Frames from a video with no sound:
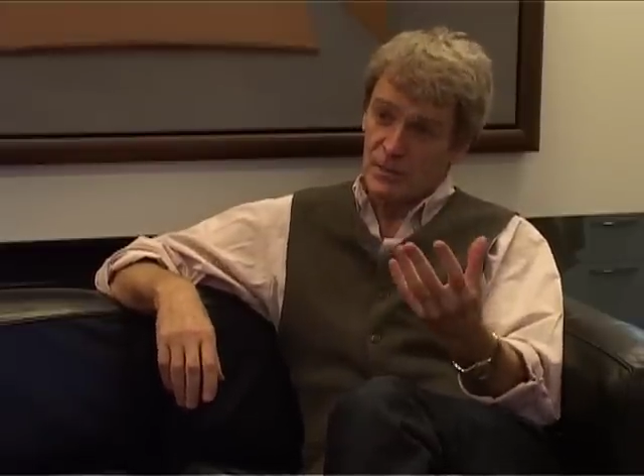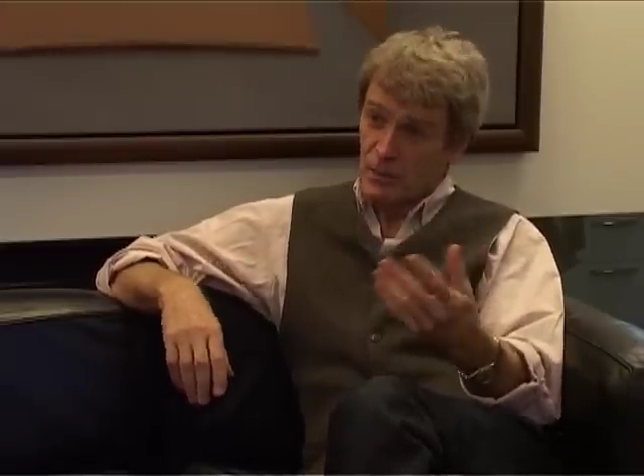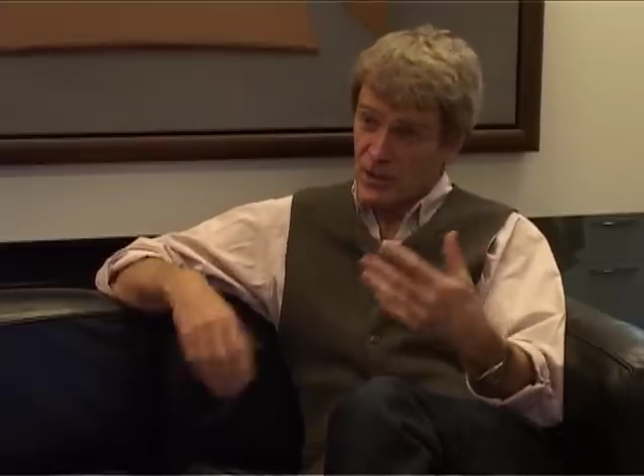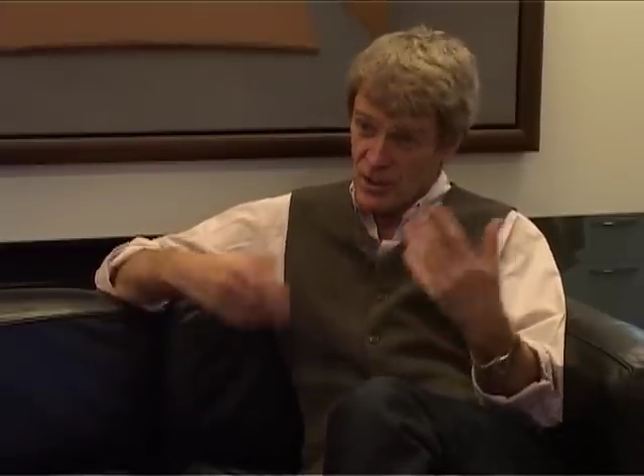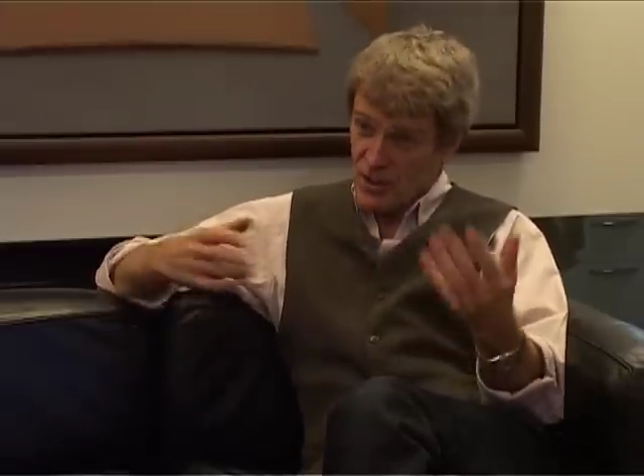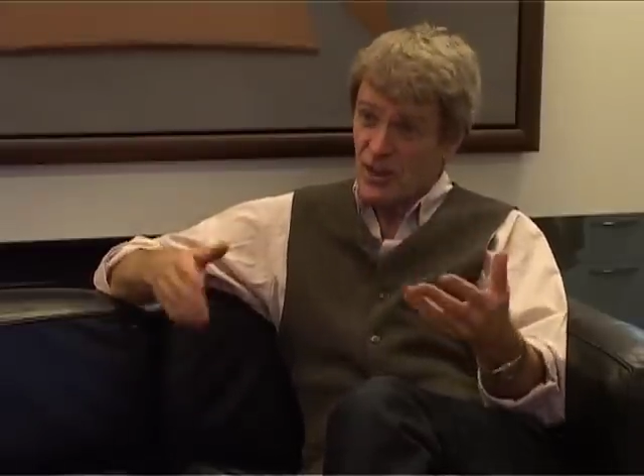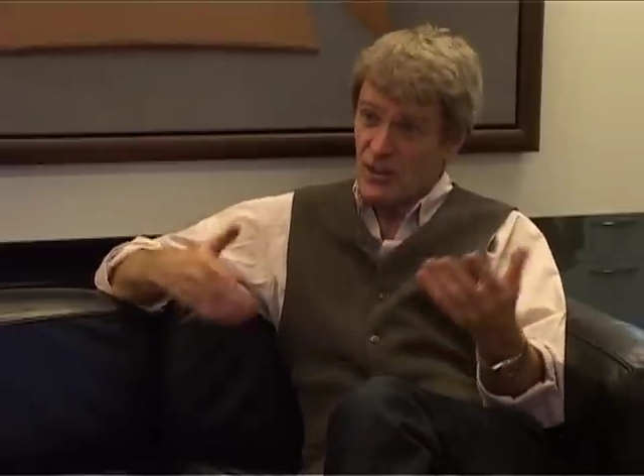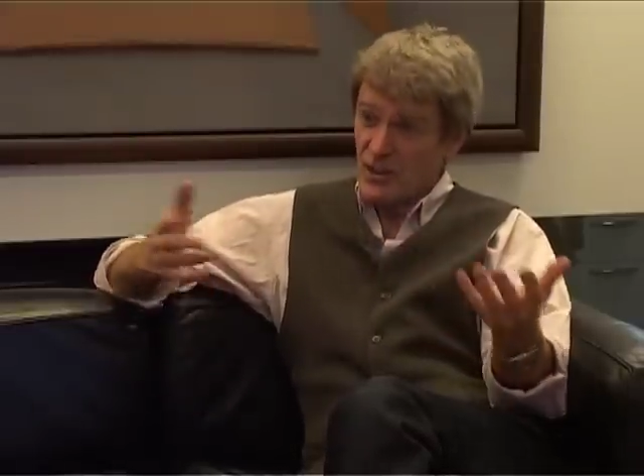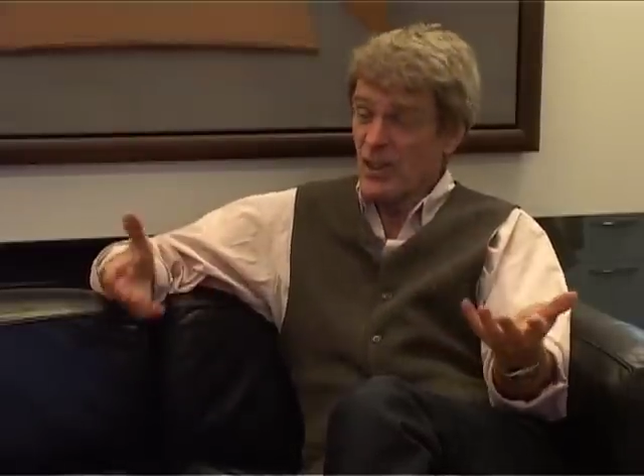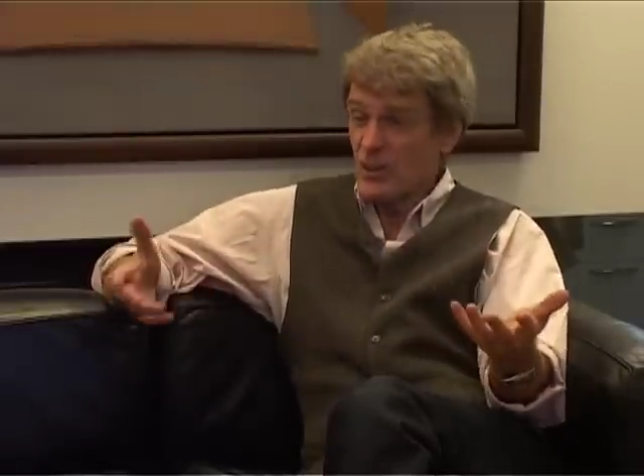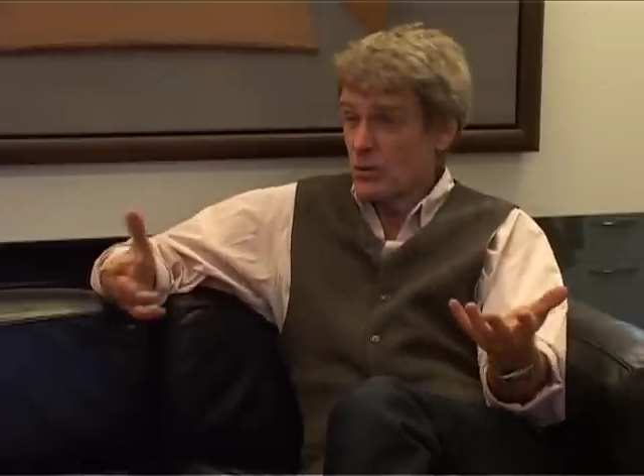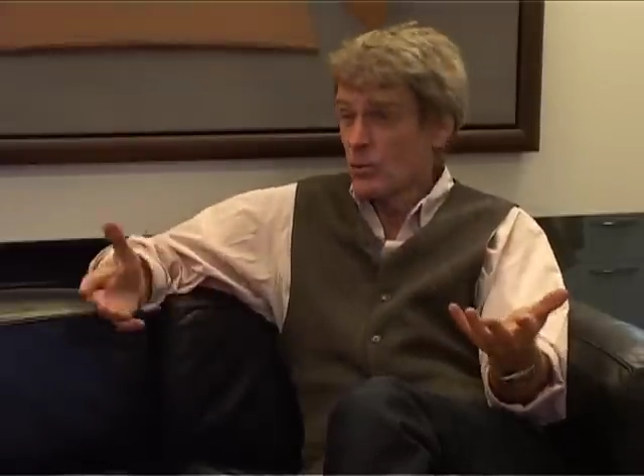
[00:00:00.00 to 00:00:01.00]
because essentially
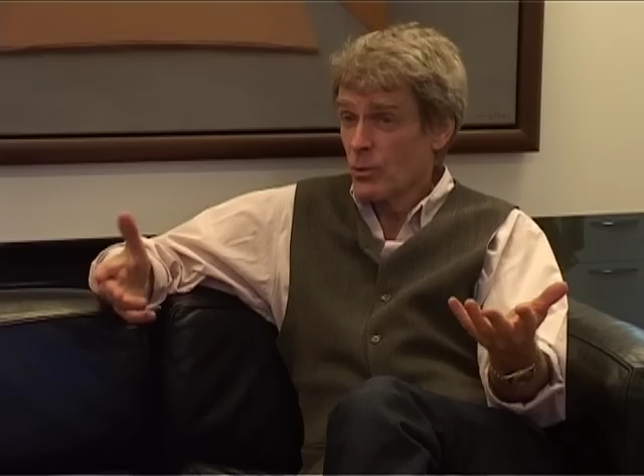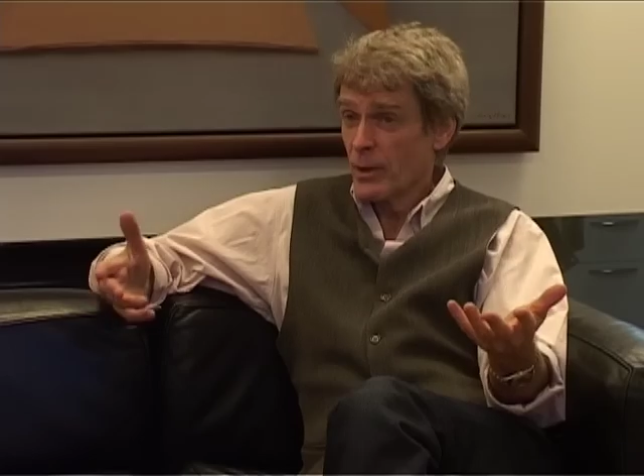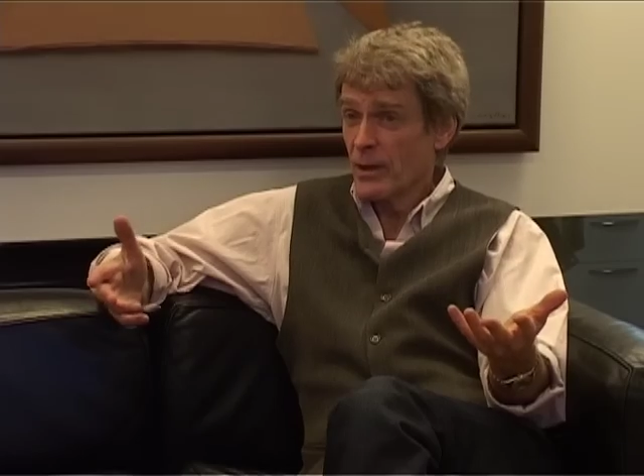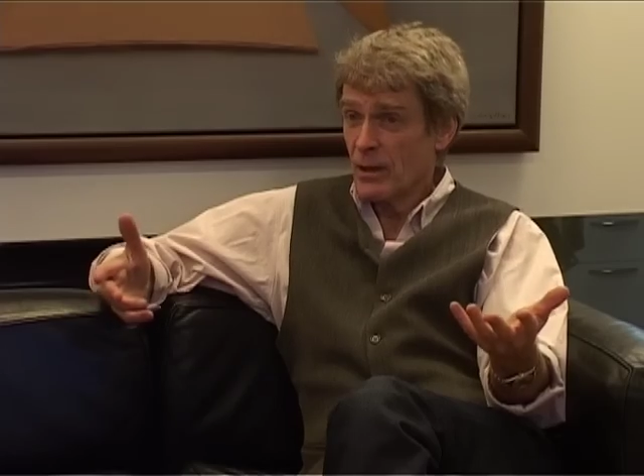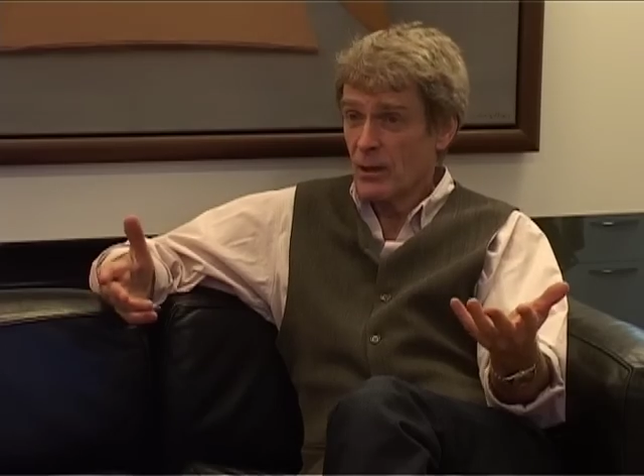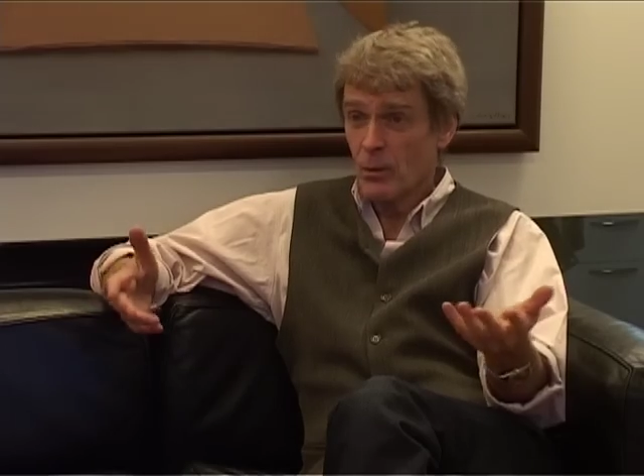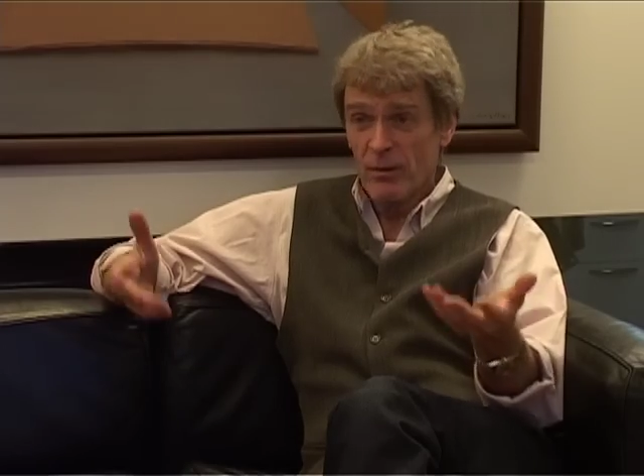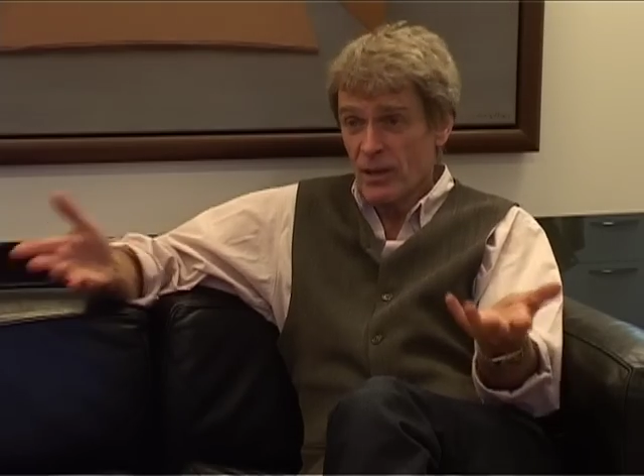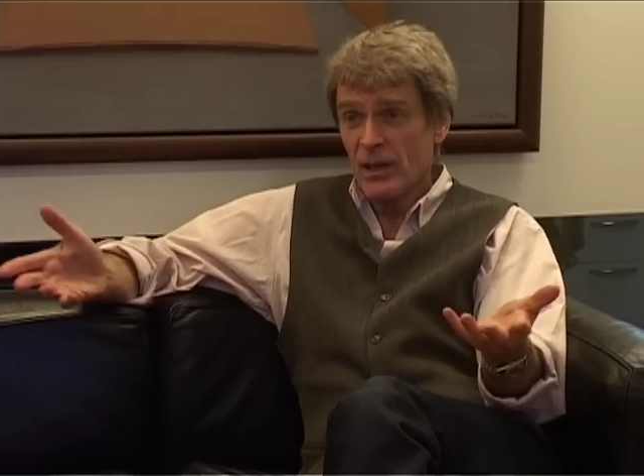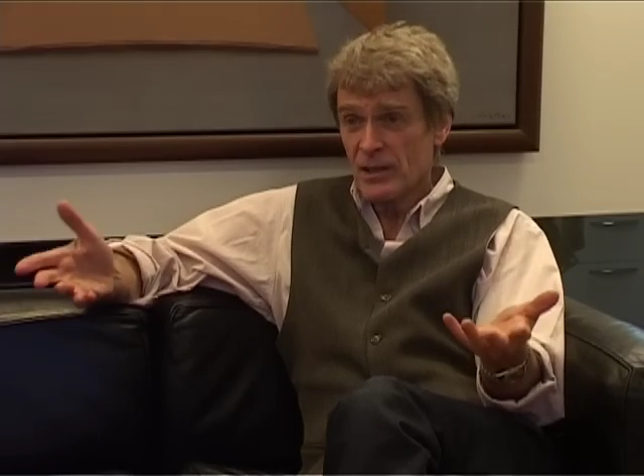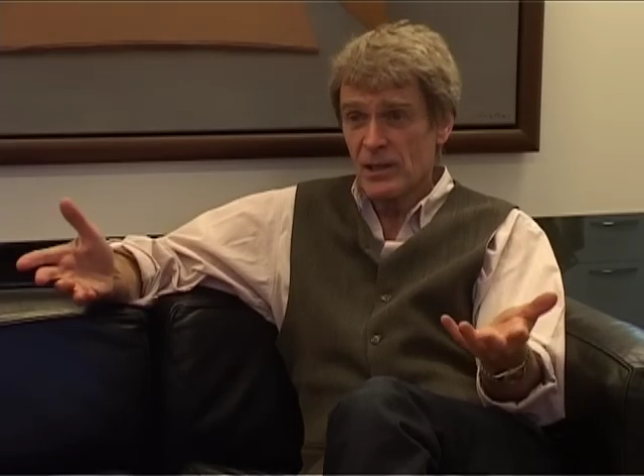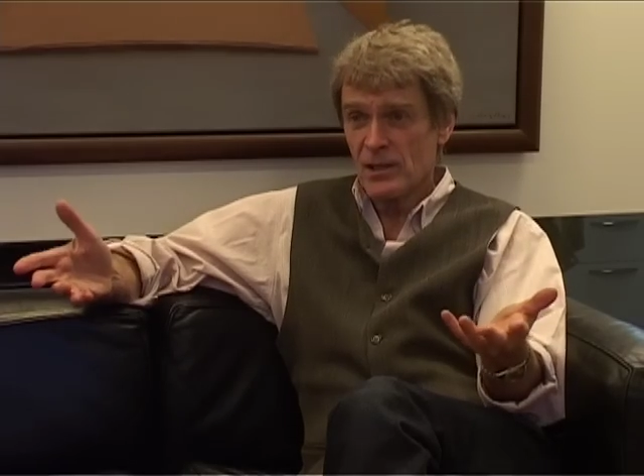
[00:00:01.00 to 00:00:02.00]
that's all we are. We're an
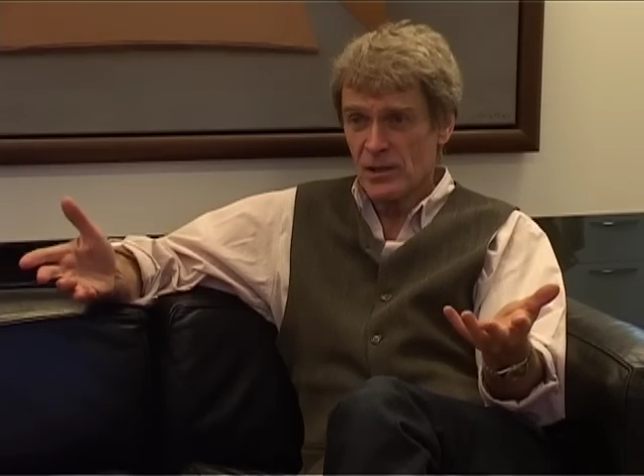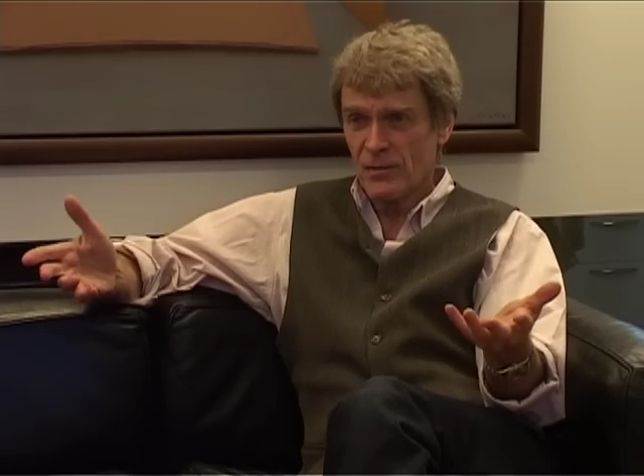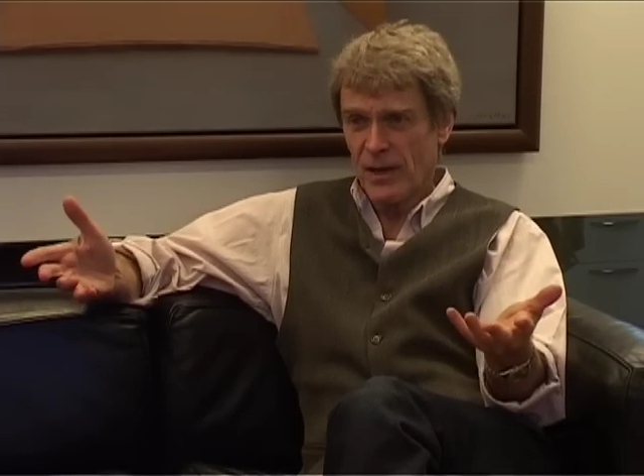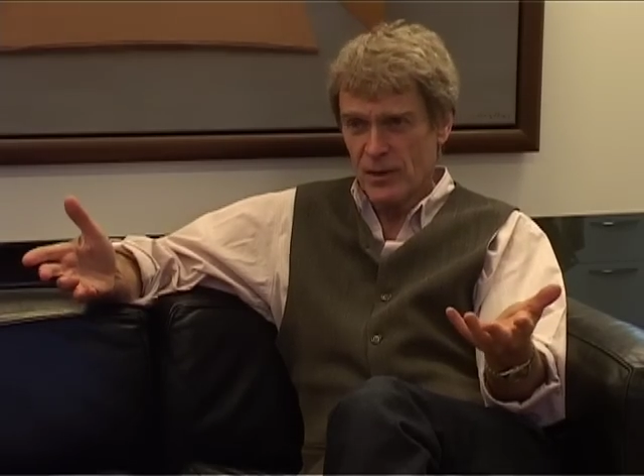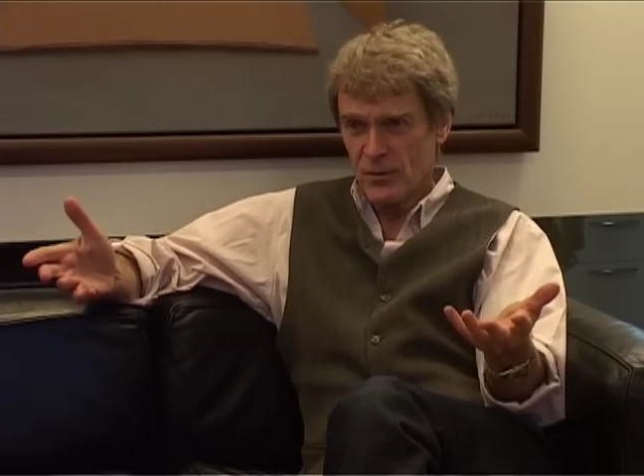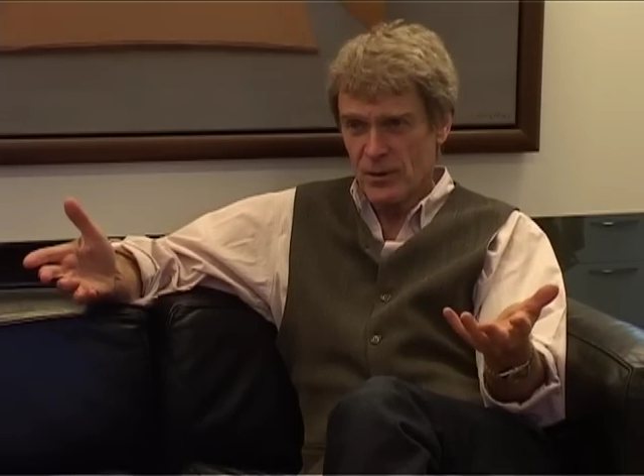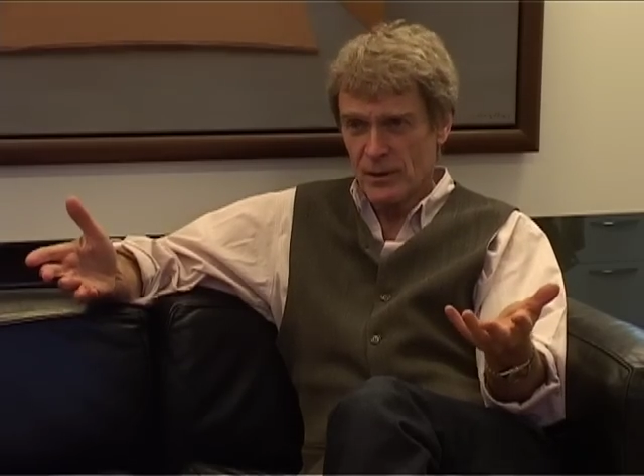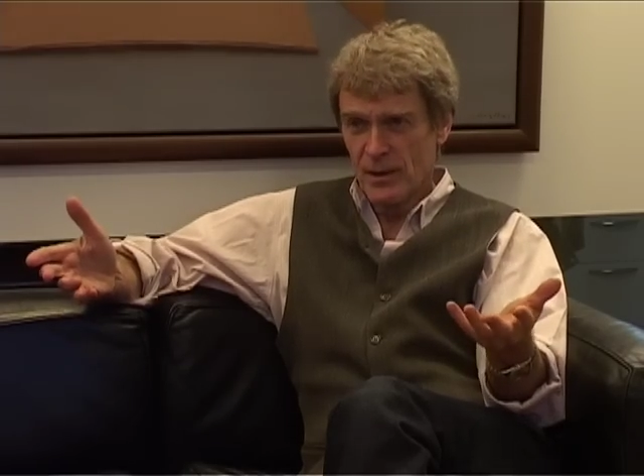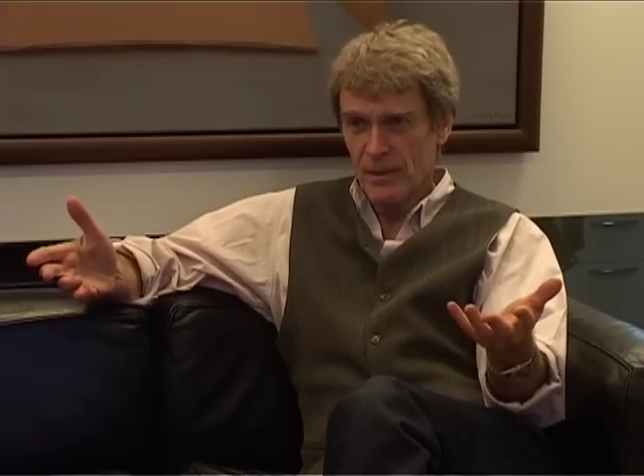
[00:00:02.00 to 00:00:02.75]
ideas factory.